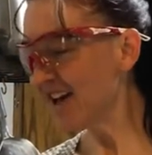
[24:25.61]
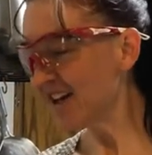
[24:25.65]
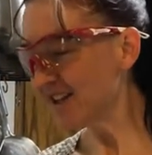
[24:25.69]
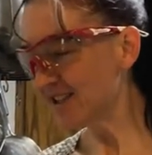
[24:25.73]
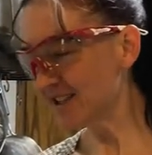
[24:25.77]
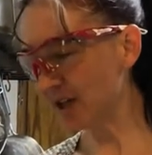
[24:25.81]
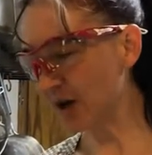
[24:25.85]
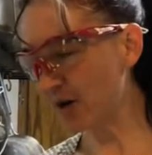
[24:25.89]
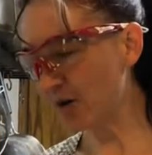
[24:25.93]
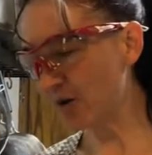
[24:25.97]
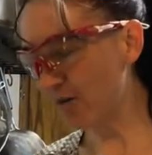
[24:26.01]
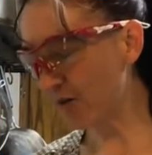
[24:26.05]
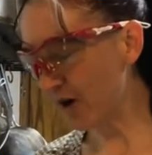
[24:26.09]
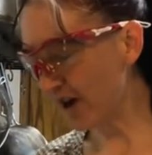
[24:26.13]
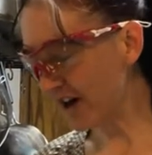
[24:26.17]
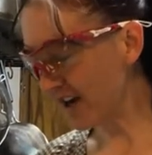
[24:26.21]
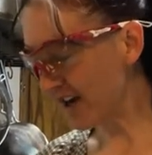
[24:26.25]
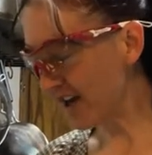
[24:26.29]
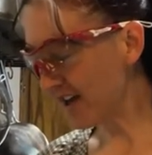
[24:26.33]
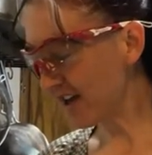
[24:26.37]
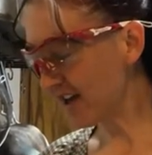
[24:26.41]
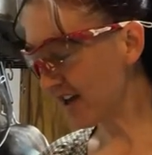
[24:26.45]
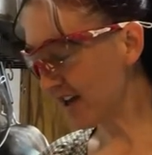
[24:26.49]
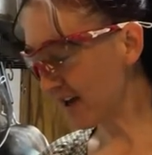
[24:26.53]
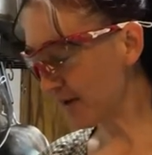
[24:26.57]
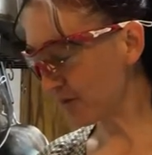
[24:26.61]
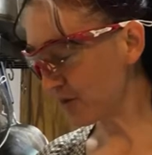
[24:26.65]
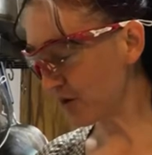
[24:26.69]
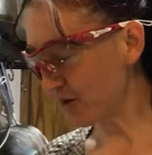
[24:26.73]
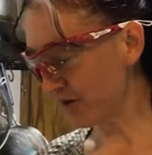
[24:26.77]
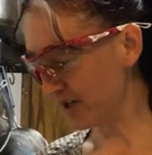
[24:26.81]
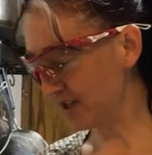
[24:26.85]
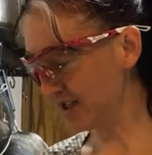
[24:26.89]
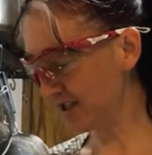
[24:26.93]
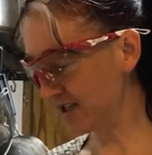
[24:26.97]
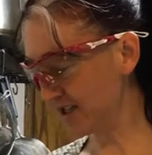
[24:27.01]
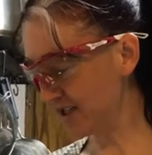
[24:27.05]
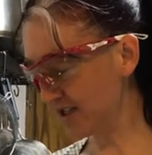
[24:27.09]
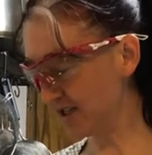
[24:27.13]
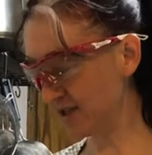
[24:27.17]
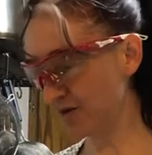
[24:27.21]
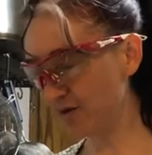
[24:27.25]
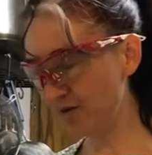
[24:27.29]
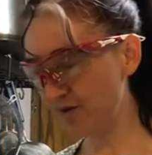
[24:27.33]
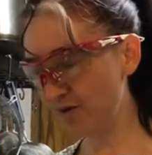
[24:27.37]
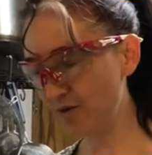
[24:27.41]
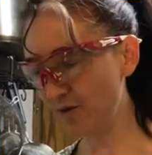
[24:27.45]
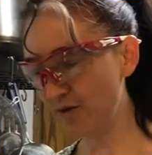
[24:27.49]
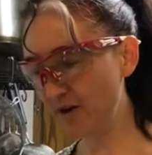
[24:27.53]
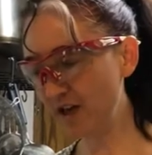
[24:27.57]
So what I am going to
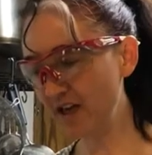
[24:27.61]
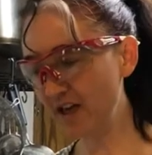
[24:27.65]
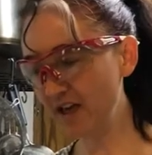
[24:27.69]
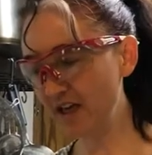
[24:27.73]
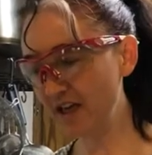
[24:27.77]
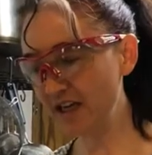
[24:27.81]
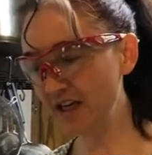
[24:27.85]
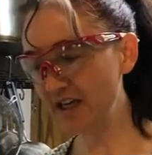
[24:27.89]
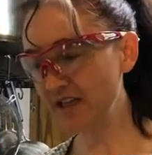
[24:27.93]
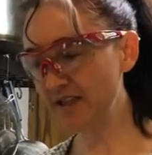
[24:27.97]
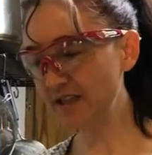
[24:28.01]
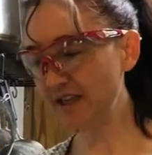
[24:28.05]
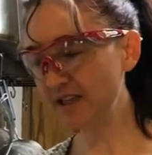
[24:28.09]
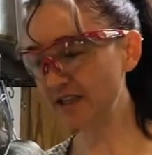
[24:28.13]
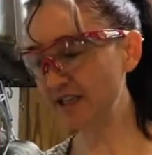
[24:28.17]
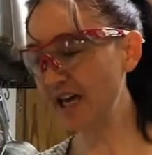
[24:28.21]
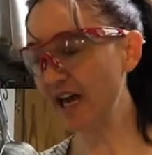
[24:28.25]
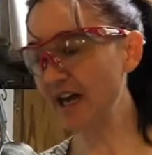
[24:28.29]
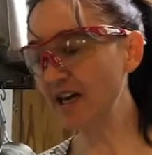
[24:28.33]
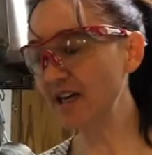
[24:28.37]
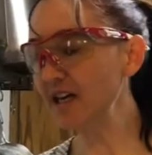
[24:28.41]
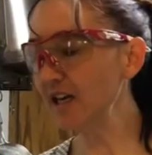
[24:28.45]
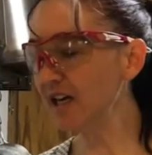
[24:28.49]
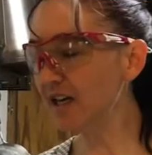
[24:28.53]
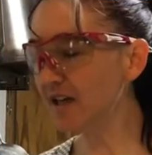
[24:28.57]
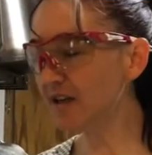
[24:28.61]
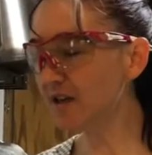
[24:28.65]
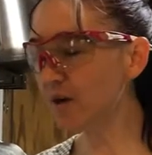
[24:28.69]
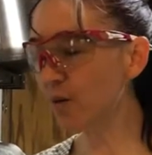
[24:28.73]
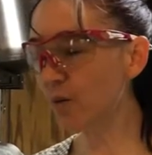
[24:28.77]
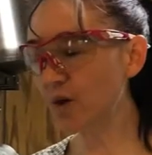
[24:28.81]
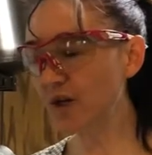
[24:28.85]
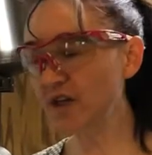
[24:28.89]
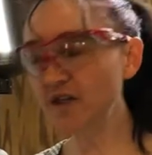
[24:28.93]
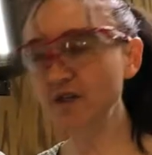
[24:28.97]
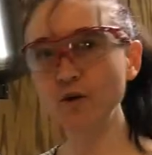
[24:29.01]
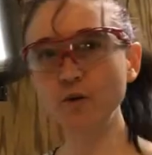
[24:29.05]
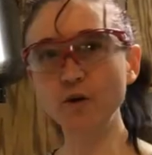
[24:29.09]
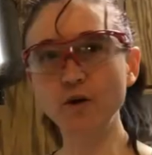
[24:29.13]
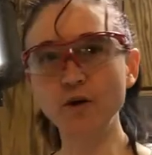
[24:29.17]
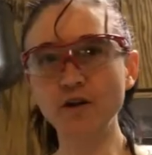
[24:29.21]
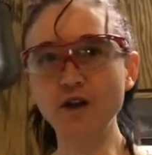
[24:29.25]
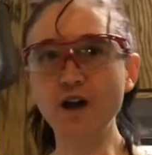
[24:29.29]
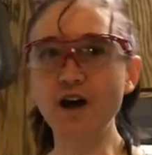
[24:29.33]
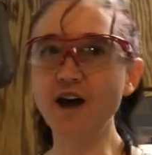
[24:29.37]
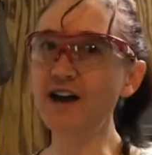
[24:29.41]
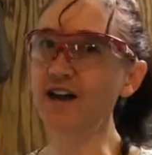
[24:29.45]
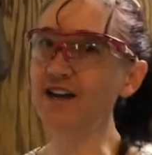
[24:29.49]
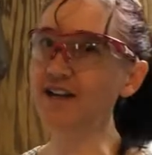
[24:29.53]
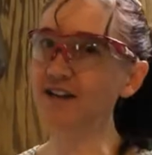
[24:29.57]
do is a technique that we do a
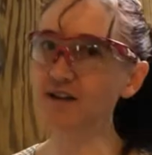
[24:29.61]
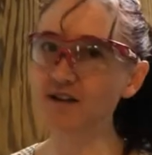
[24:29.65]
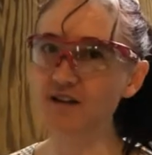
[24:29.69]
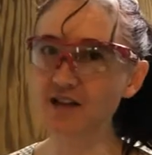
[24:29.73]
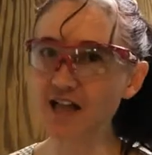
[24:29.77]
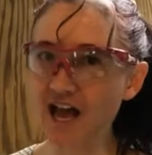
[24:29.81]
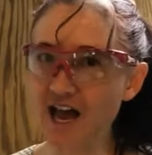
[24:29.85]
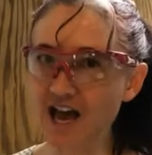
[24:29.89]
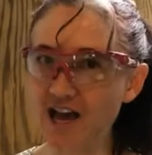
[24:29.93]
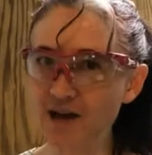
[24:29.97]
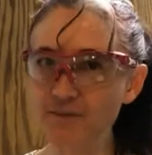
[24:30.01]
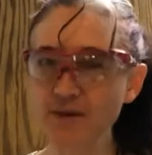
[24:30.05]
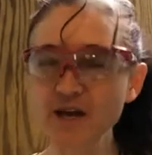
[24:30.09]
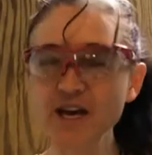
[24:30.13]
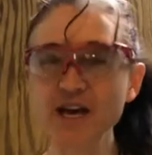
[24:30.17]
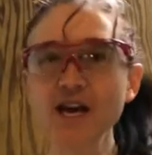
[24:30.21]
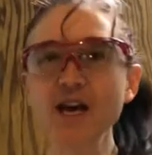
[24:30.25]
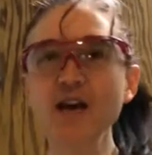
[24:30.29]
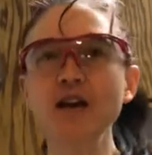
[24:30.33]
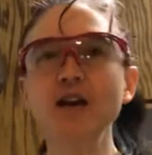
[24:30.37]
lot in the lab.